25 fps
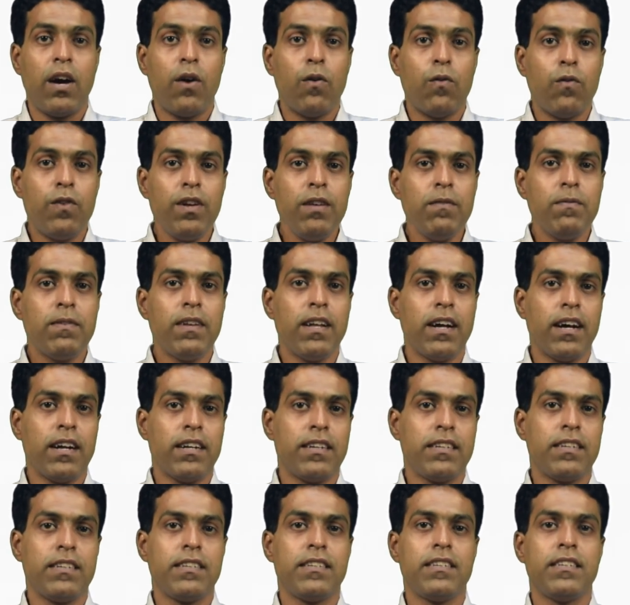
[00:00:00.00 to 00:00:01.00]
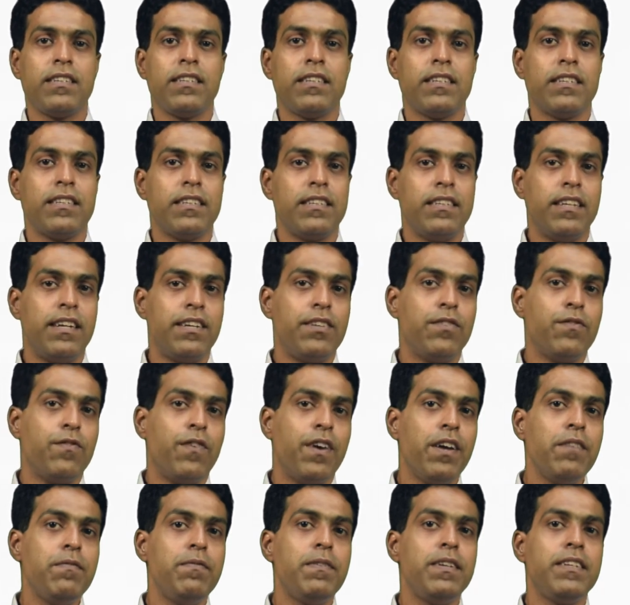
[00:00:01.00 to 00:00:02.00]
We have learned that
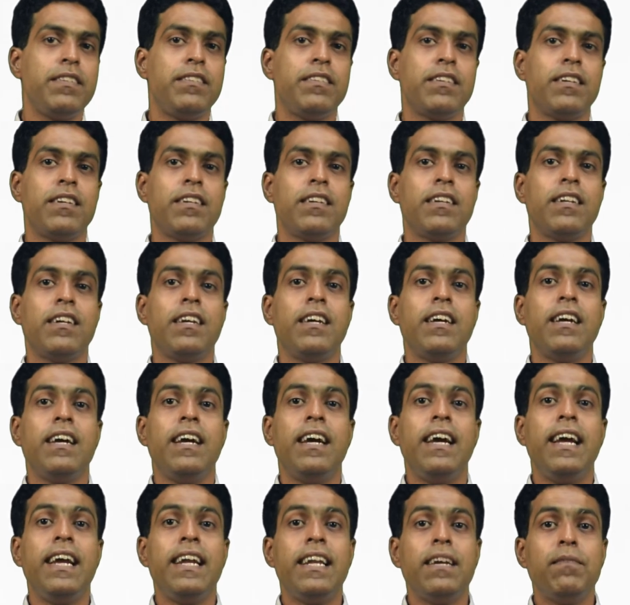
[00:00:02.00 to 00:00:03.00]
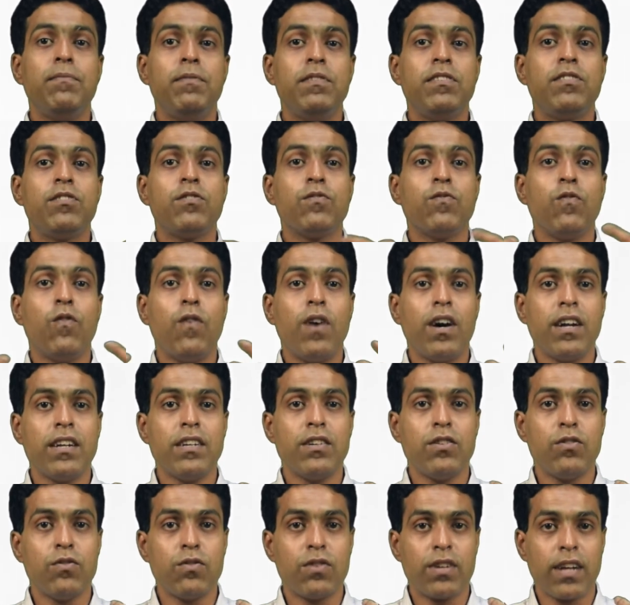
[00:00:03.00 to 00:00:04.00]
wave nature enables
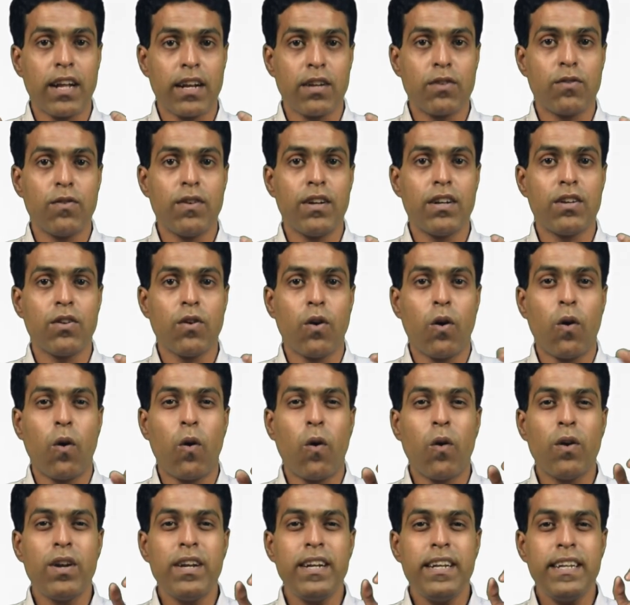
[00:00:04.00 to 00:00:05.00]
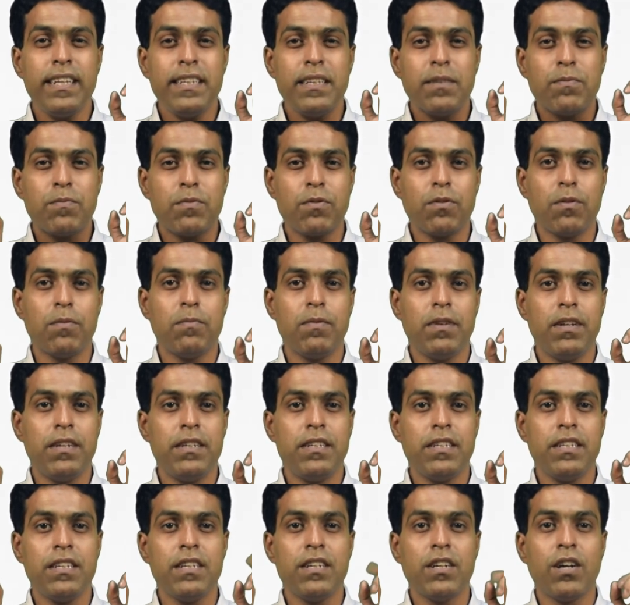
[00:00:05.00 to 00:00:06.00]
one to calculate only the
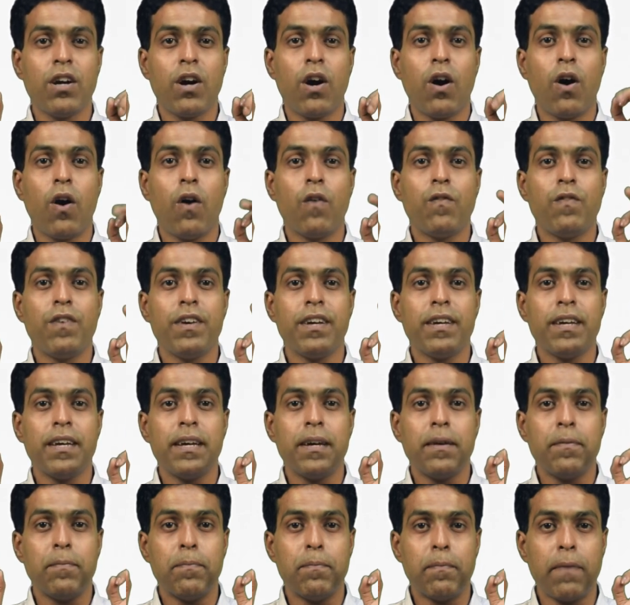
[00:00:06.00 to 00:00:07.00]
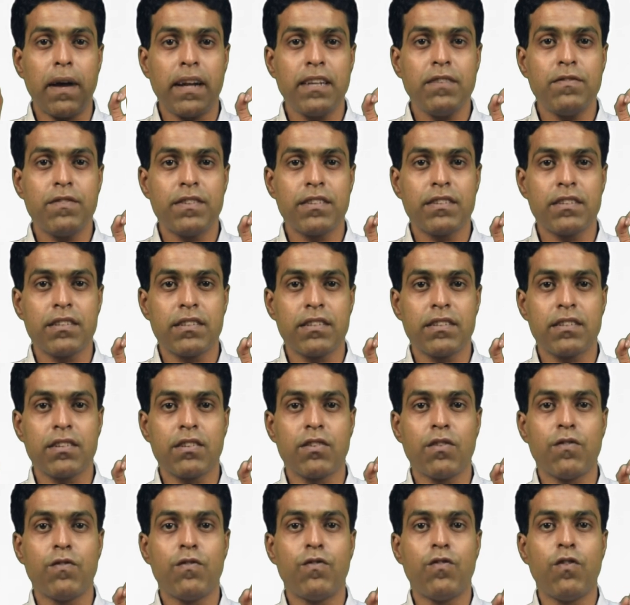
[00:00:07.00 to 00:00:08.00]
probability of a manifestation
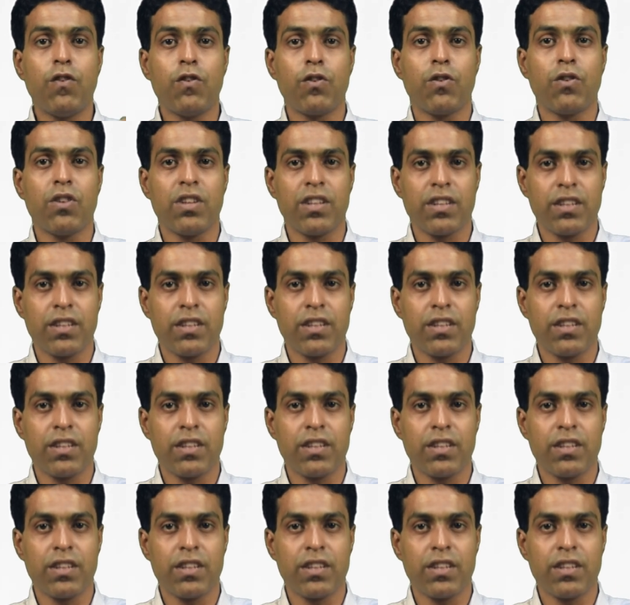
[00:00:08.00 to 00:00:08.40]
of photon.